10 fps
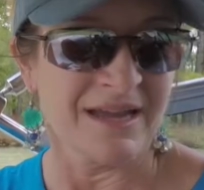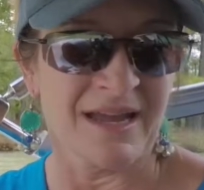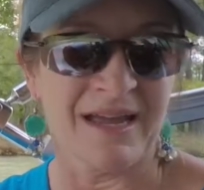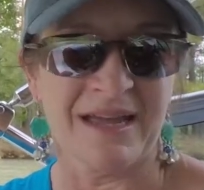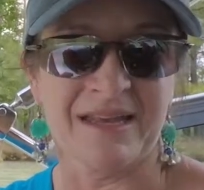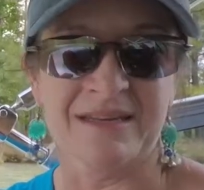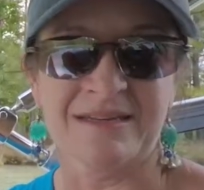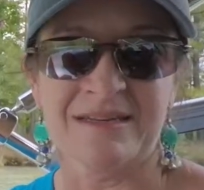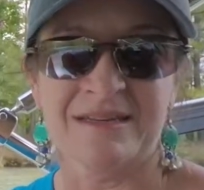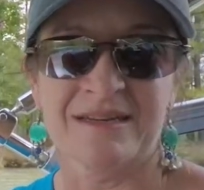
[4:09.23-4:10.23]

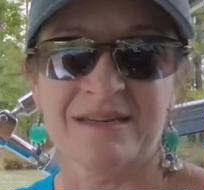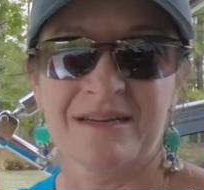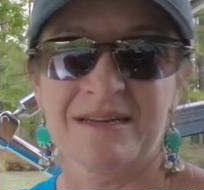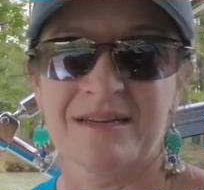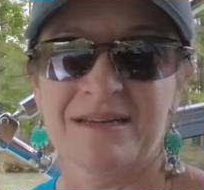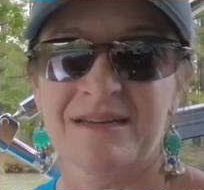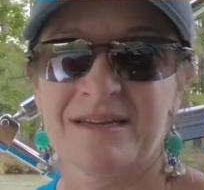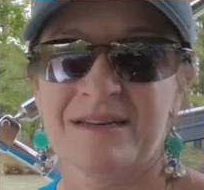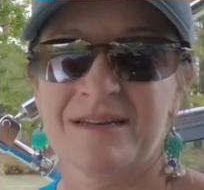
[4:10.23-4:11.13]
and